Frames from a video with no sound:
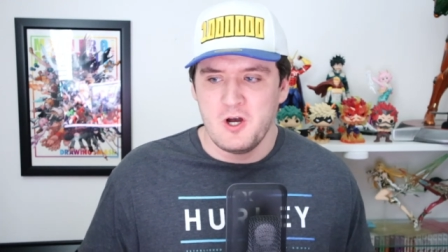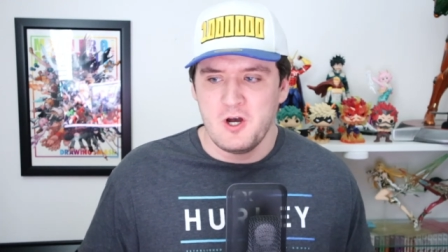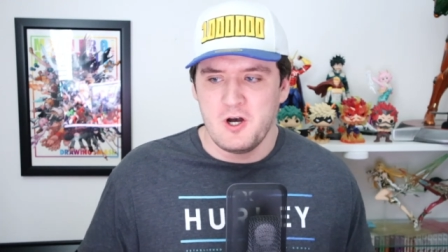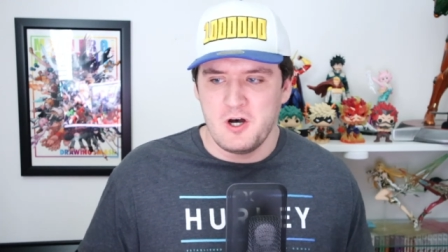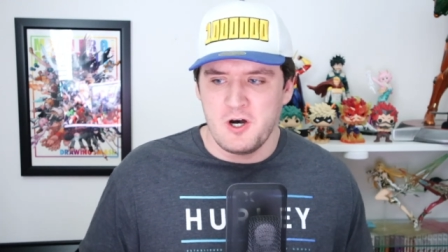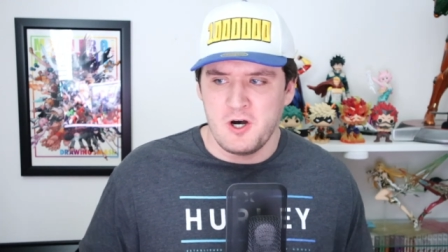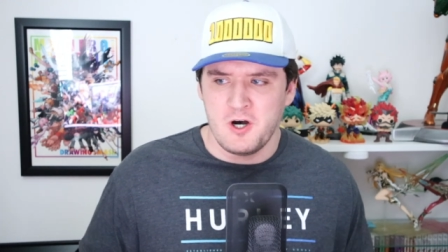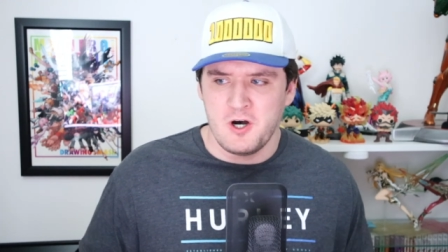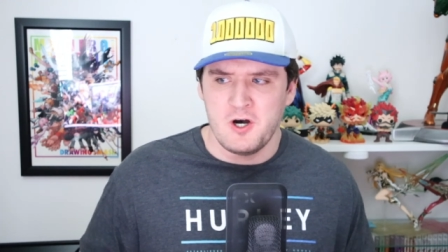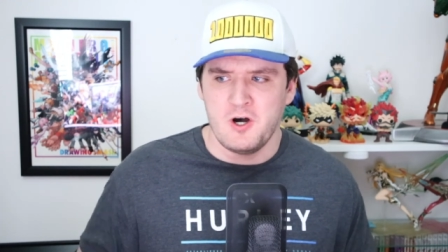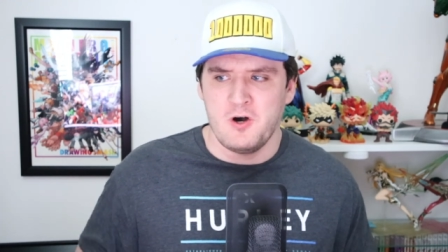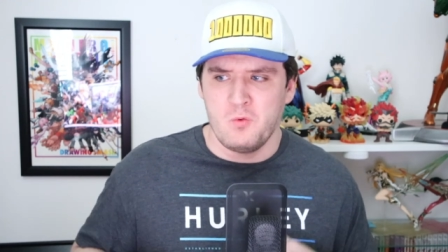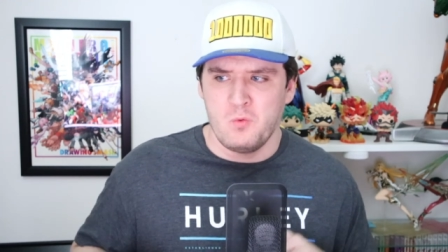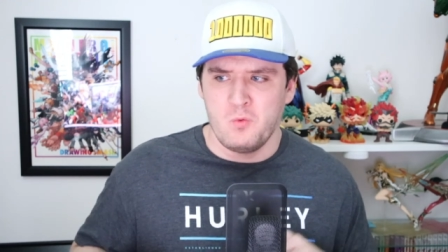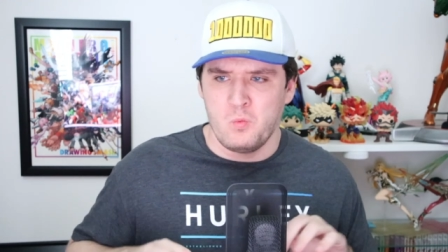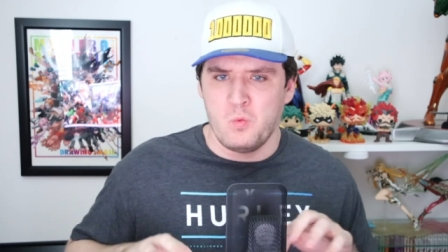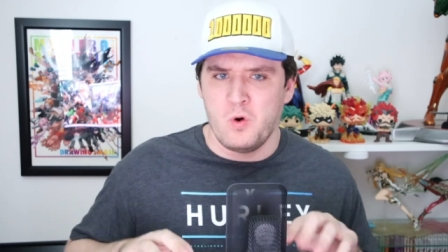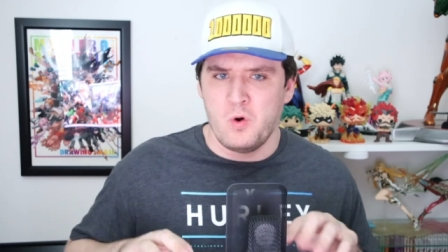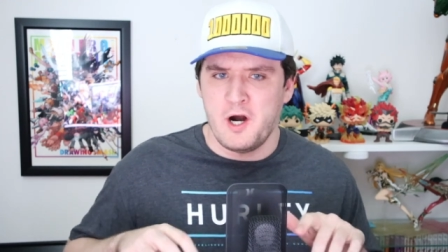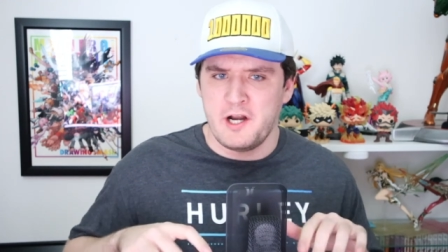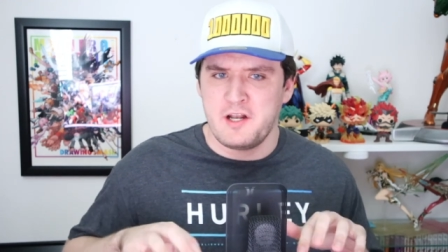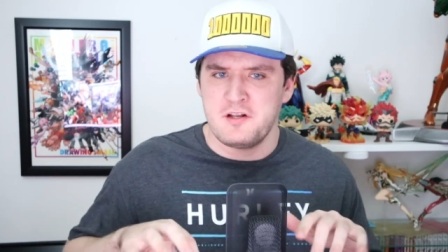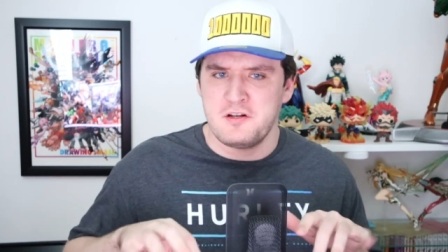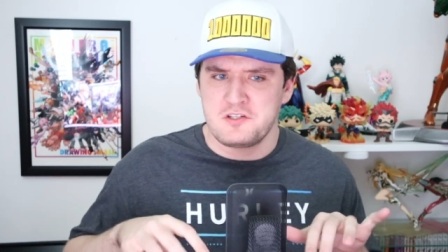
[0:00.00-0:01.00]
uh,
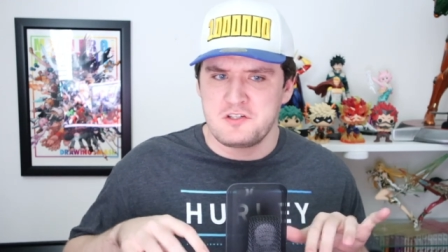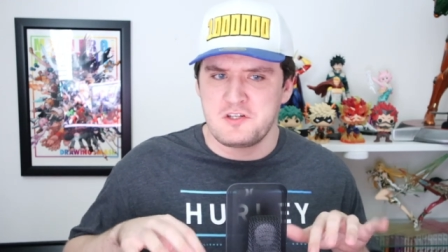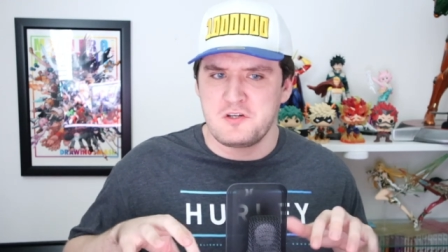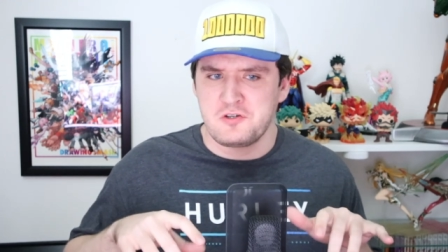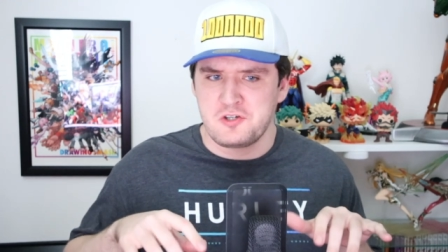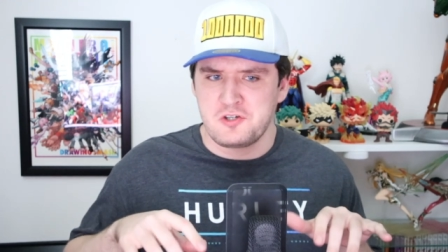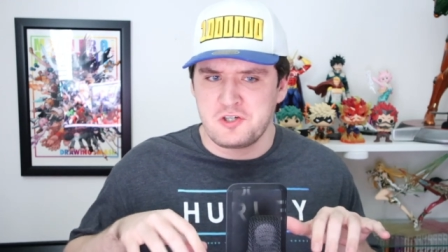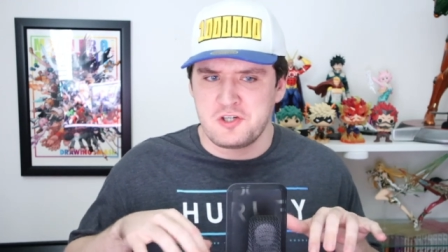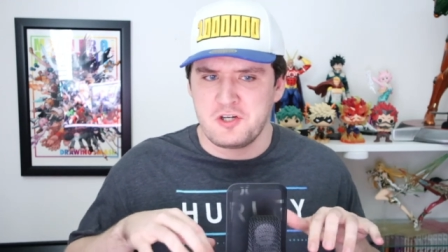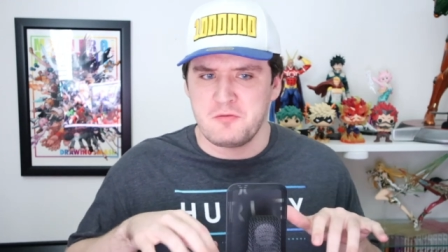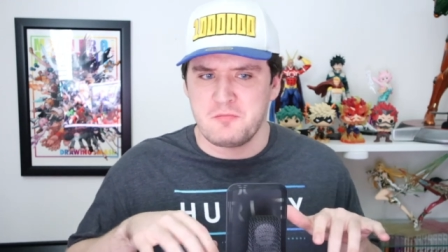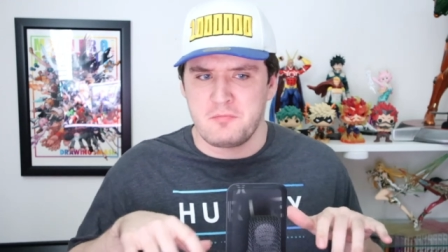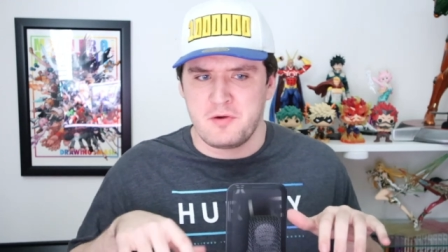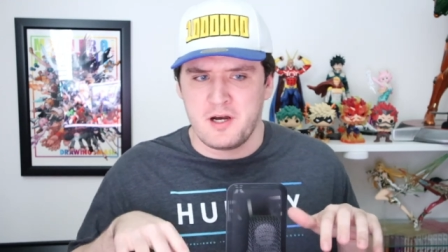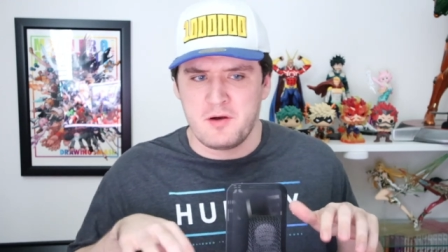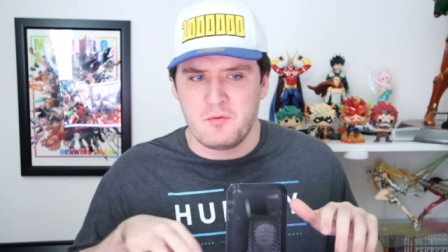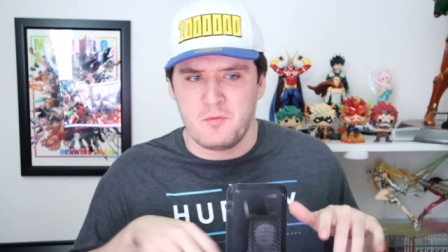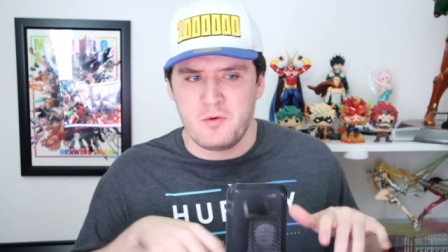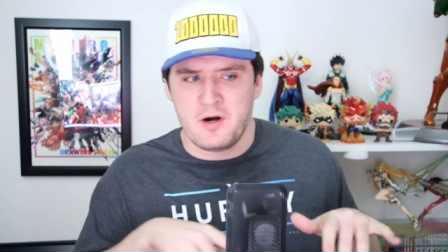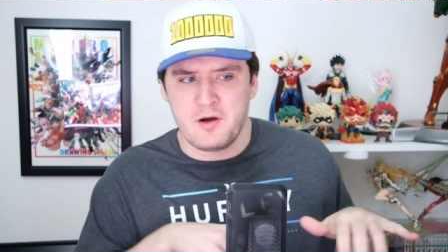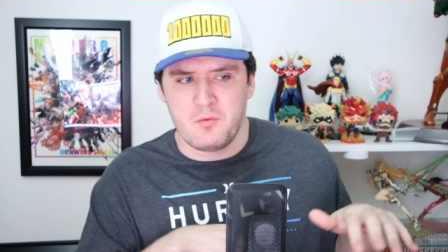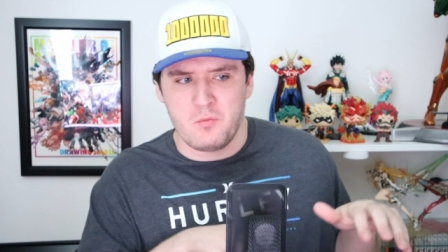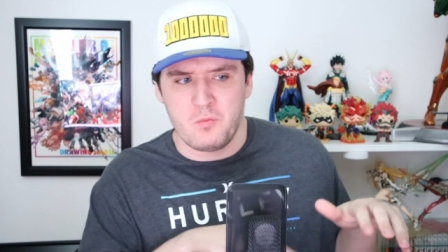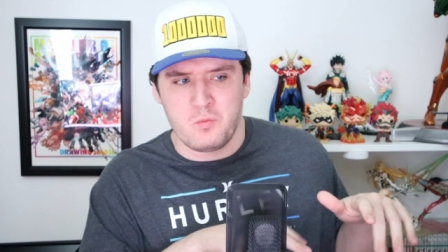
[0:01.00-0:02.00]
why didn't you ship my,
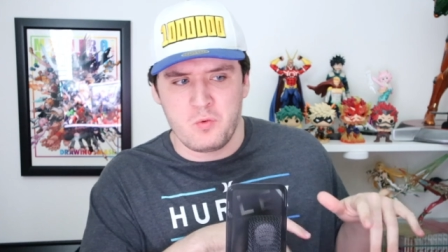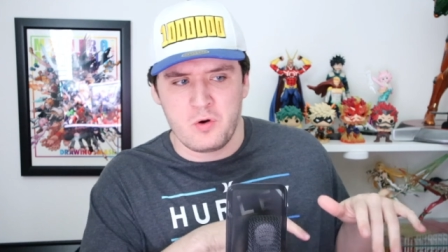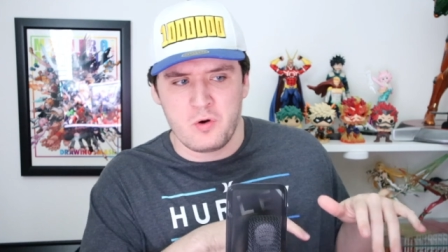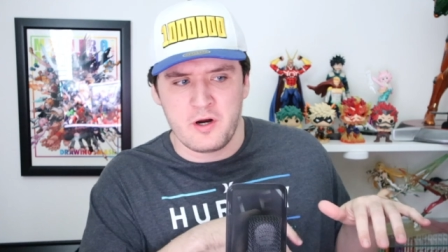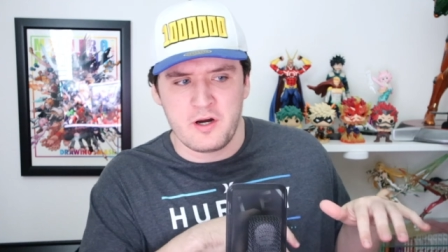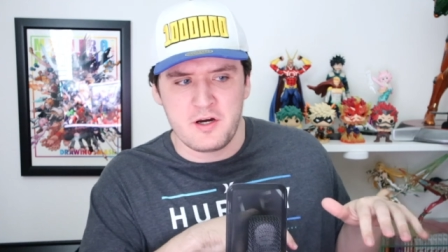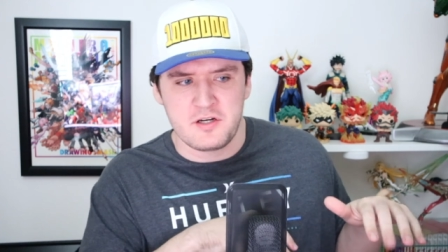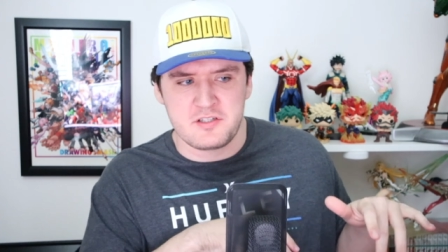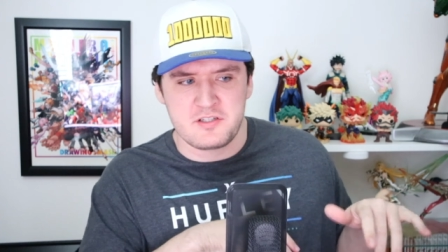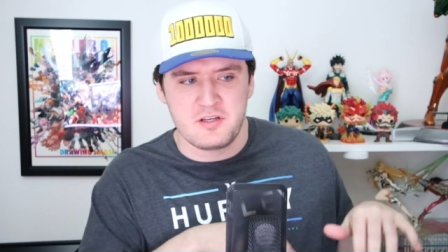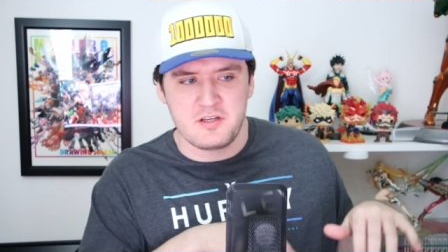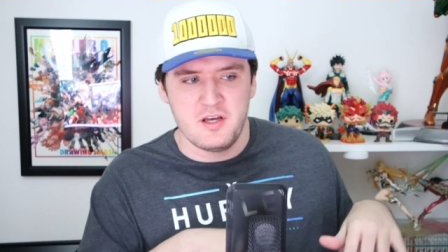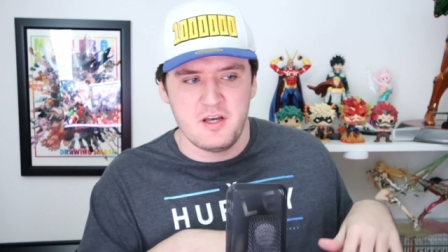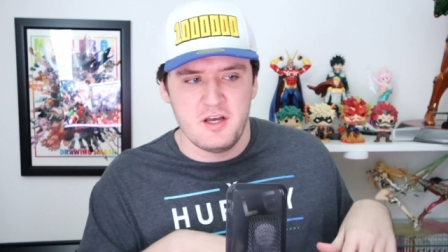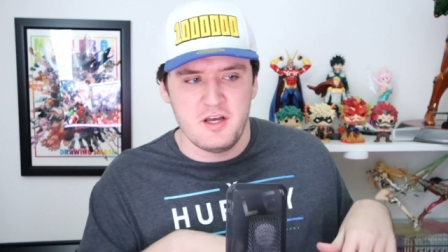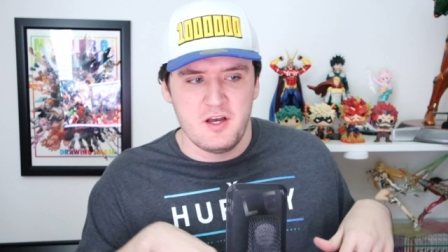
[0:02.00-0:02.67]
why, where's,